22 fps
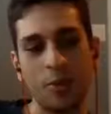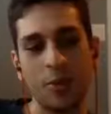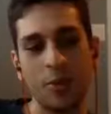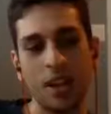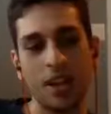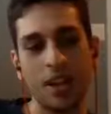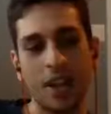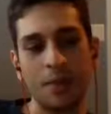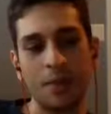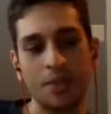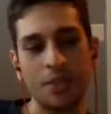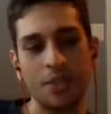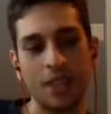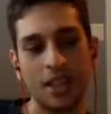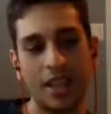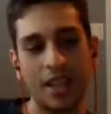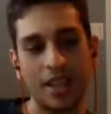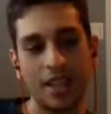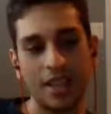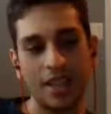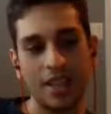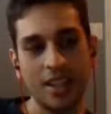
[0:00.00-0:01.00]
it comes to
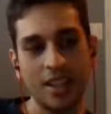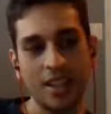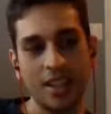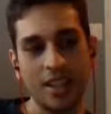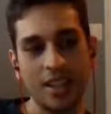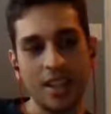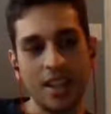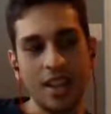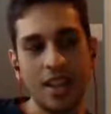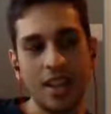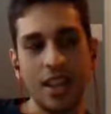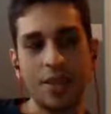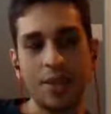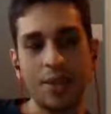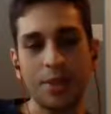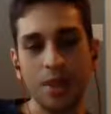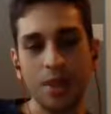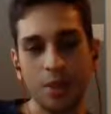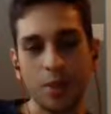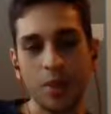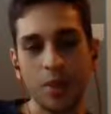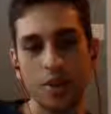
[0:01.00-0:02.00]
like I think
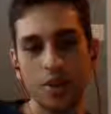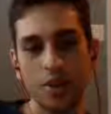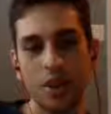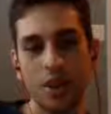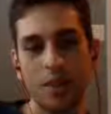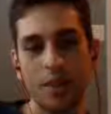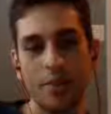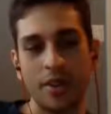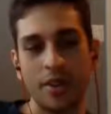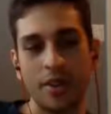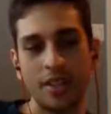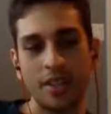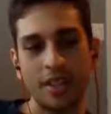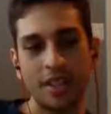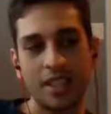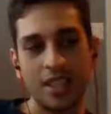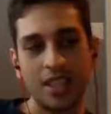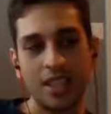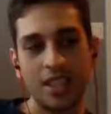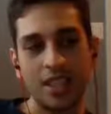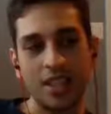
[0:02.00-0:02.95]
what you're talking about is like